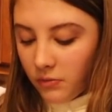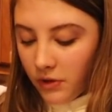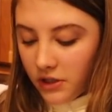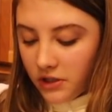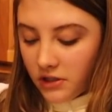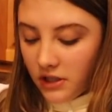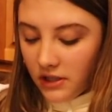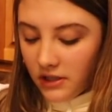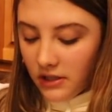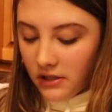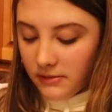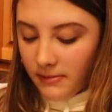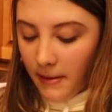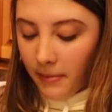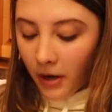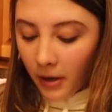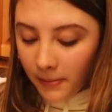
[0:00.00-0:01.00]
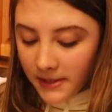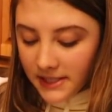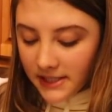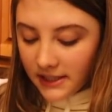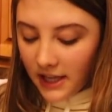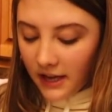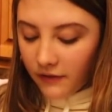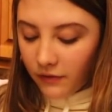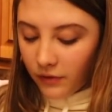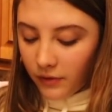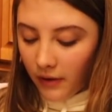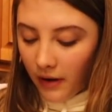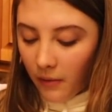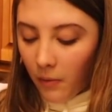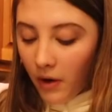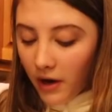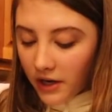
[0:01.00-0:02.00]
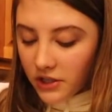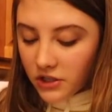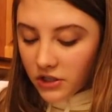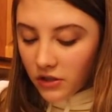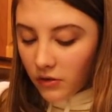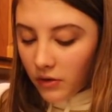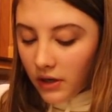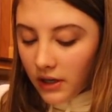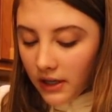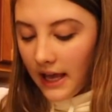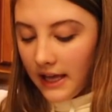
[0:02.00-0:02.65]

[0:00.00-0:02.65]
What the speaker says: What is my purpose in life? What do I want to do?